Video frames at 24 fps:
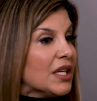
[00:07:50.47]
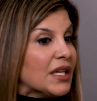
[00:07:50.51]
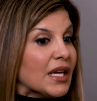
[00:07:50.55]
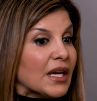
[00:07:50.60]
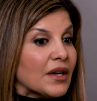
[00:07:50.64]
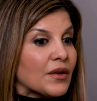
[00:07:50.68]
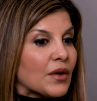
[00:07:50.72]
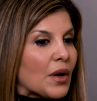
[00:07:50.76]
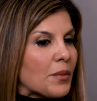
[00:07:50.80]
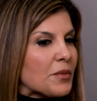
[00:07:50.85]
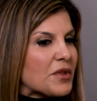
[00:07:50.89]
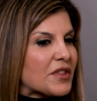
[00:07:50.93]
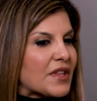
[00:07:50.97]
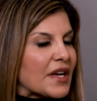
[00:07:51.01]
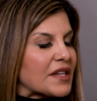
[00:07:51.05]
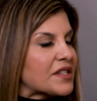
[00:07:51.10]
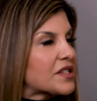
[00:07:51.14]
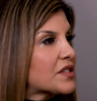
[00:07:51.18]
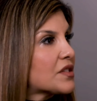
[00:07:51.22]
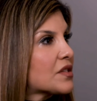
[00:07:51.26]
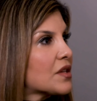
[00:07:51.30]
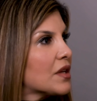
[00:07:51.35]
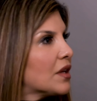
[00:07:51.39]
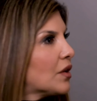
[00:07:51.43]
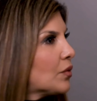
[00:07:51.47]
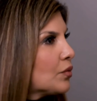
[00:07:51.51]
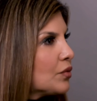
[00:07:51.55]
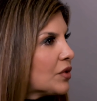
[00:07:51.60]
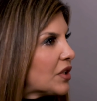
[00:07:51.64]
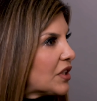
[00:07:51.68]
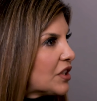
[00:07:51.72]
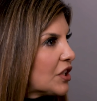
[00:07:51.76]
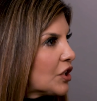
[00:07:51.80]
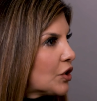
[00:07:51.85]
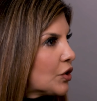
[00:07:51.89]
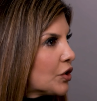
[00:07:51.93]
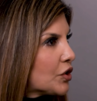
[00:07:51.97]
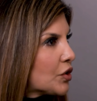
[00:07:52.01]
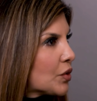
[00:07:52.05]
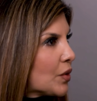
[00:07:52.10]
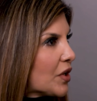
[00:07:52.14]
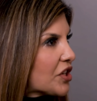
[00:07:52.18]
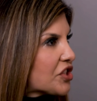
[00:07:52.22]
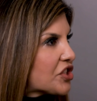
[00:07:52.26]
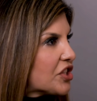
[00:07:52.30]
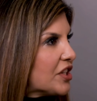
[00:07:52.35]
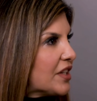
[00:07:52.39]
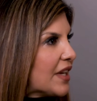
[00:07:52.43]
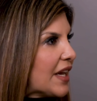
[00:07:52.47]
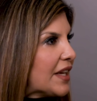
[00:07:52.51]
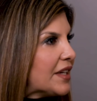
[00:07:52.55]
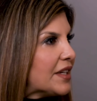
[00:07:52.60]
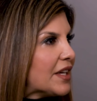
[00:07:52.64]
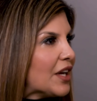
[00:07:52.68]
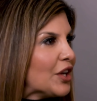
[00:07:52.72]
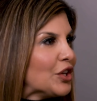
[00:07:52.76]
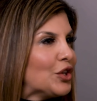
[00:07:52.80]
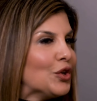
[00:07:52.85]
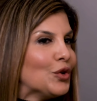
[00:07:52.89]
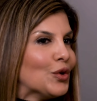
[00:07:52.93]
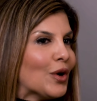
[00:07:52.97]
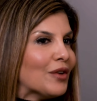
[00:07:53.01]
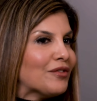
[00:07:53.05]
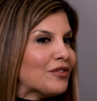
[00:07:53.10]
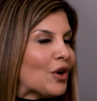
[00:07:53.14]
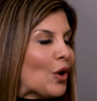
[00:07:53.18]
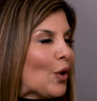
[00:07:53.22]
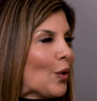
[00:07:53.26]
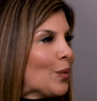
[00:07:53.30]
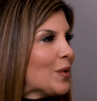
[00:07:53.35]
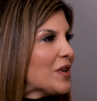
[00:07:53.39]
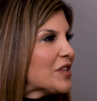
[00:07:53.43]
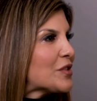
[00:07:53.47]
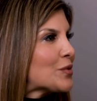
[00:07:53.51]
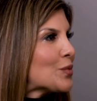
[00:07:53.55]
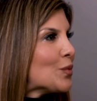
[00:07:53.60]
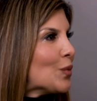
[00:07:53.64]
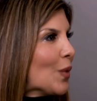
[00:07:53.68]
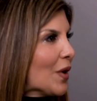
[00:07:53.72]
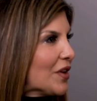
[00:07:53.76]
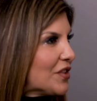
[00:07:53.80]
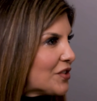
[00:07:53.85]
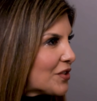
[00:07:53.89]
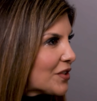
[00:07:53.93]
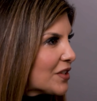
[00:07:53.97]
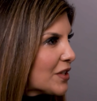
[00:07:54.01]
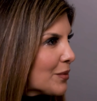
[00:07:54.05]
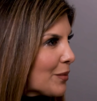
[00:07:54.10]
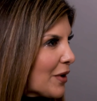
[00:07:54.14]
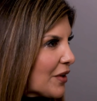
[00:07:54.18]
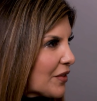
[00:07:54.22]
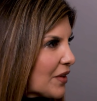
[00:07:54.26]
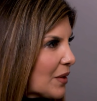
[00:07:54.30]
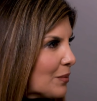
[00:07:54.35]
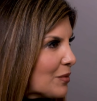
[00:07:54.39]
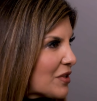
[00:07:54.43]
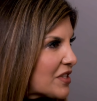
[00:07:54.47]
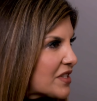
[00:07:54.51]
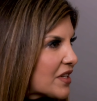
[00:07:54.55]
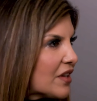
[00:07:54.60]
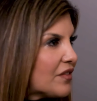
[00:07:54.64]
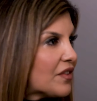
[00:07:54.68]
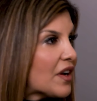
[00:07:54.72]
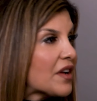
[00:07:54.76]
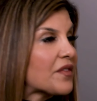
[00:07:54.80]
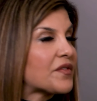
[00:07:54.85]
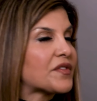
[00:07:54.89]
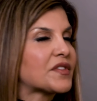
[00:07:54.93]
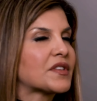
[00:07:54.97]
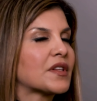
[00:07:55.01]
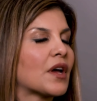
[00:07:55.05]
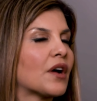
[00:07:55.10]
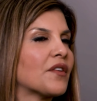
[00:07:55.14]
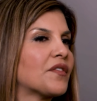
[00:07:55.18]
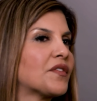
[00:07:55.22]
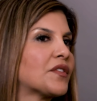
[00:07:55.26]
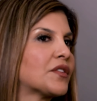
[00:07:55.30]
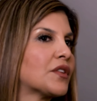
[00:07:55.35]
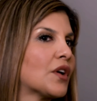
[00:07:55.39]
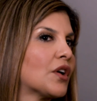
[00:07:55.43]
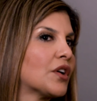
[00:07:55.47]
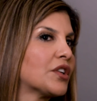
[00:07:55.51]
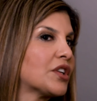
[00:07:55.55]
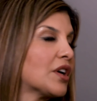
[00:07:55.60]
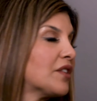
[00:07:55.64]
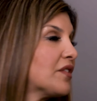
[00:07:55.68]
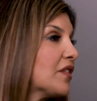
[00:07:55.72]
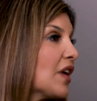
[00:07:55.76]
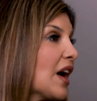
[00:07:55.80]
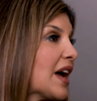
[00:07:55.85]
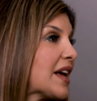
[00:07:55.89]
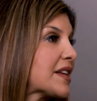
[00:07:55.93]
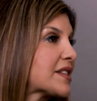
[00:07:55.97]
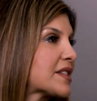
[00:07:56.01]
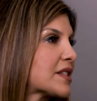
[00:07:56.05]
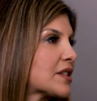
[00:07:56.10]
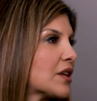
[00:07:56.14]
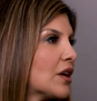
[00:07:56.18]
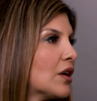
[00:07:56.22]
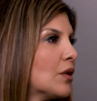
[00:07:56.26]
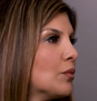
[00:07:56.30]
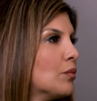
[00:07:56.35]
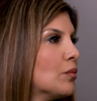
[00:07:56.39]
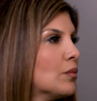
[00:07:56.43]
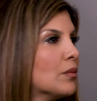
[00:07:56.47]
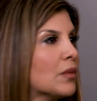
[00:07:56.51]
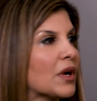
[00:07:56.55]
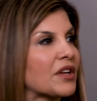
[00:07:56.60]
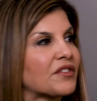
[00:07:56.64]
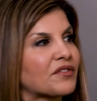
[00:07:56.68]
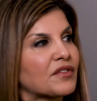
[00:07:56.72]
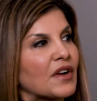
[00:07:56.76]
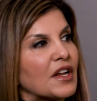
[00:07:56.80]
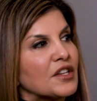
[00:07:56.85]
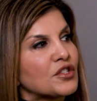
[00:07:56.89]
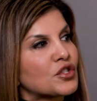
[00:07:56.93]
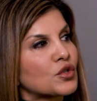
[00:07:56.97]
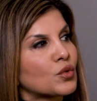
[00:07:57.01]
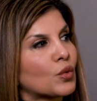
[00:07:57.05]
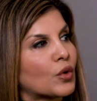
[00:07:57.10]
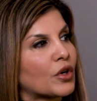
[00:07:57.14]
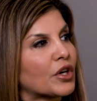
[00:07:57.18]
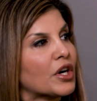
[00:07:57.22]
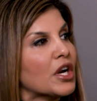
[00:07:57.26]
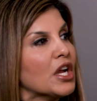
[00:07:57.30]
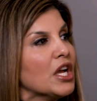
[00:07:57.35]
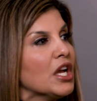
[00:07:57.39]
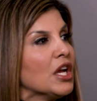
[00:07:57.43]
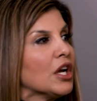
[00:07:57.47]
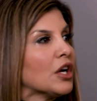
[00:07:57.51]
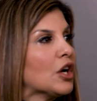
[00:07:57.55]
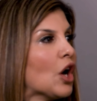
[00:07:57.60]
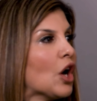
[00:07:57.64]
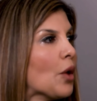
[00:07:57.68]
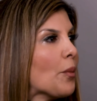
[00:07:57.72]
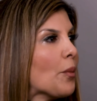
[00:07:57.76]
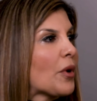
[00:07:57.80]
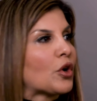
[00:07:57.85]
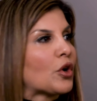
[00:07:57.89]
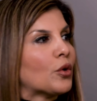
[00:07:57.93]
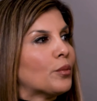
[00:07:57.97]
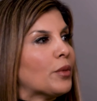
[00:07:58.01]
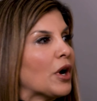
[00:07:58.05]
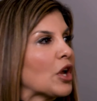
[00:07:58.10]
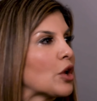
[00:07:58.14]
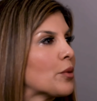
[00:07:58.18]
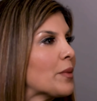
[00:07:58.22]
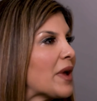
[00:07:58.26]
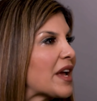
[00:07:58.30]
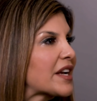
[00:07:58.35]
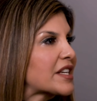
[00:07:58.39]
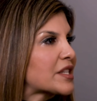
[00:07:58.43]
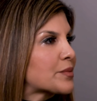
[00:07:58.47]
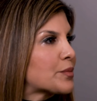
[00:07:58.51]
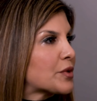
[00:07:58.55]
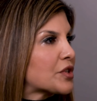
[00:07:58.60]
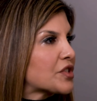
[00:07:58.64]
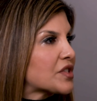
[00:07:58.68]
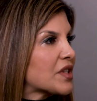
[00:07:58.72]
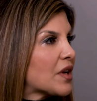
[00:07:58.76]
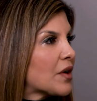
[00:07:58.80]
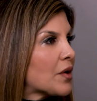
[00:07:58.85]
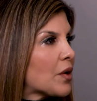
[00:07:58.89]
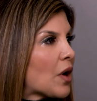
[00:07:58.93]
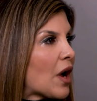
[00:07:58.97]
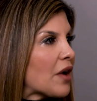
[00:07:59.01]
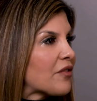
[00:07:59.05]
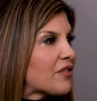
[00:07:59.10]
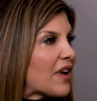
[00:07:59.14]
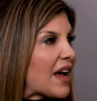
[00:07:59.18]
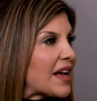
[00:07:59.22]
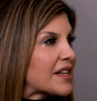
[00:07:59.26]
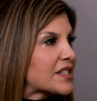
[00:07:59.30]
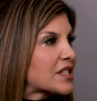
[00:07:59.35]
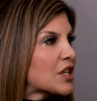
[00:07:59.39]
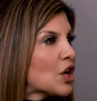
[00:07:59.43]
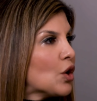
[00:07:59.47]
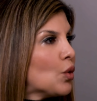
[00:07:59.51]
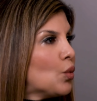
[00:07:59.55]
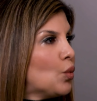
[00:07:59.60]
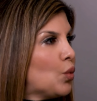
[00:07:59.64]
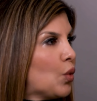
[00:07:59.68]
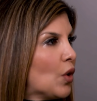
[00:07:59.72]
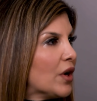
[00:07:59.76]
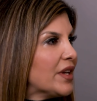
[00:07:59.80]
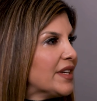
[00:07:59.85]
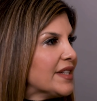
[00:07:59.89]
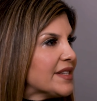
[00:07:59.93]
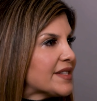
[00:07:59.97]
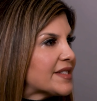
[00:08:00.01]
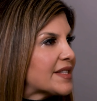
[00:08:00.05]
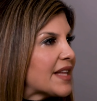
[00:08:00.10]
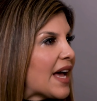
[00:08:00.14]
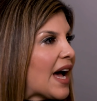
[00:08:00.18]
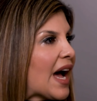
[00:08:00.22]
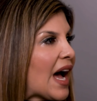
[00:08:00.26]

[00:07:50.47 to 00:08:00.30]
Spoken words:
Yeah, I mean, that's a really good question. And, you know, I've always wondered about that myself. I've asked my friends who are gut microbiome experts, I've asked, what is the